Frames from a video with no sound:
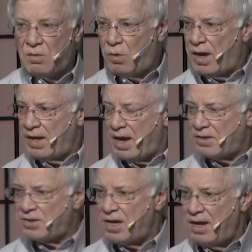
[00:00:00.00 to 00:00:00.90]
When I
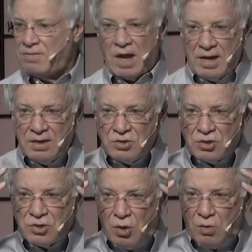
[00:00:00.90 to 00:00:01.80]
got saved, I didn't
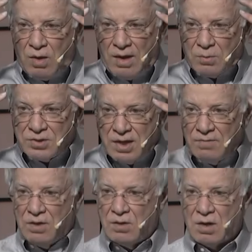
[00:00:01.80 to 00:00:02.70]
just know I was
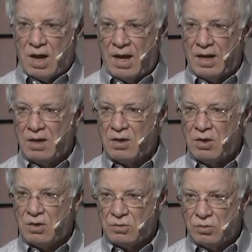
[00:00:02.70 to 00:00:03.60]
saved here, I
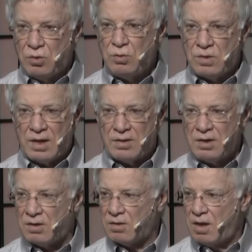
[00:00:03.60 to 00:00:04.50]
knew down
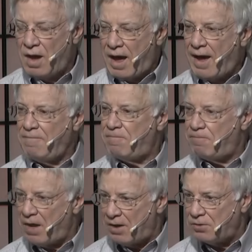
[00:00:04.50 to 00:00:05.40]
here. I
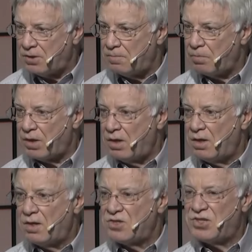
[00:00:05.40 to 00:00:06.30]
felt
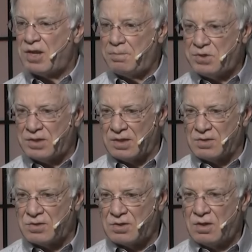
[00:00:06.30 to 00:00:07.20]

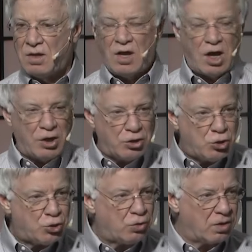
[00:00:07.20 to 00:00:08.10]
substance, an
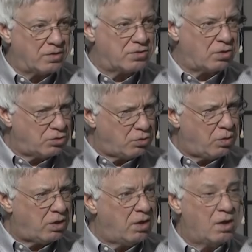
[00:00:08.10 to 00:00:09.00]
assurance. Don't you
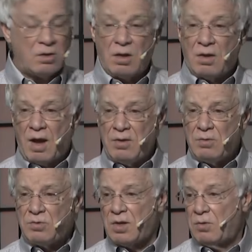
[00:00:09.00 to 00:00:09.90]
want to? How do
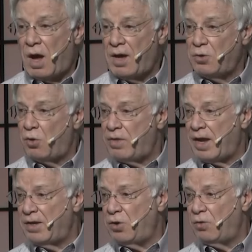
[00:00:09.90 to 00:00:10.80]
you say, I know that
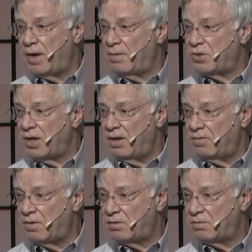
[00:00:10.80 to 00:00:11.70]
I know that I'm saved?